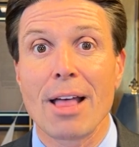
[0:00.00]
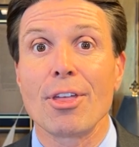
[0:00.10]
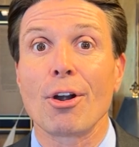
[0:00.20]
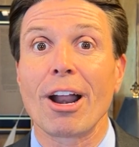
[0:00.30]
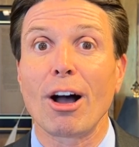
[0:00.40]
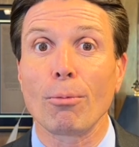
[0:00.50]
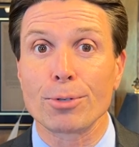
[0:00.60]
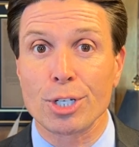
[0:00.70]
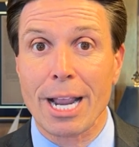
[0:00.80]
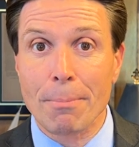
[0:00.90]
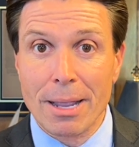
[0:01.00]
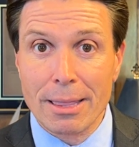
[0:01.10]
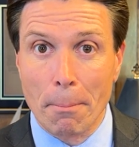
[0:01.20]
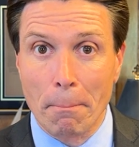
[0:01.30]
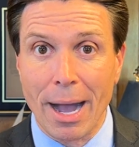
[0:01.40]
that are help
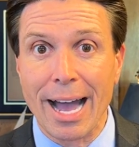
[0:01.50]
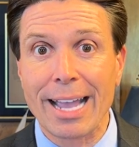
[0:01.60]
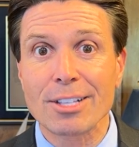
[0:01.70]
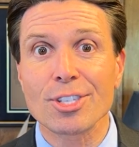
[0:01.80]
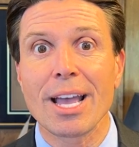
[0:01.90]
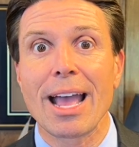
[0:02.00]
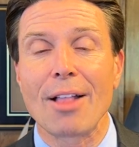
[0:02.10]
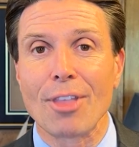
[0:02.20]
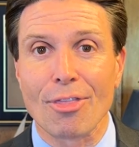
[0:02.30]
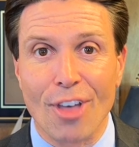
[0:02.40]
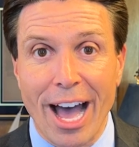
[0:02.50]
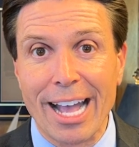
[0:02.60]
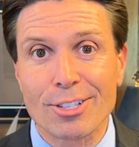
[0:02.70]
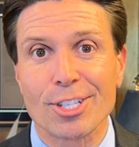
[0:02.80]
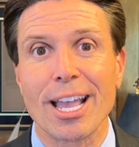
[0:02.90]
shaping the minds and the
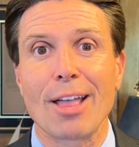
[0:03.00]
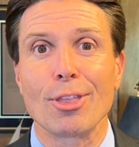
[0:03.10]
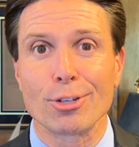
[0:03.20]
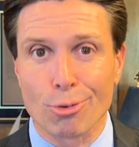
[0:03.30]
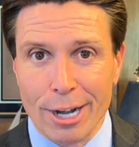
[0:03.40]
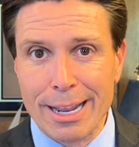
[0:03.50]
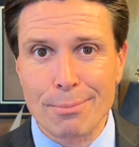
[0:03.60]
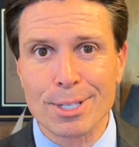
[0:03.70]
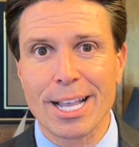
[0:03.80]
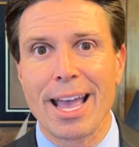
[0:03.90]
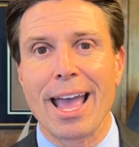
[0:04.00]
thoughts and the dreams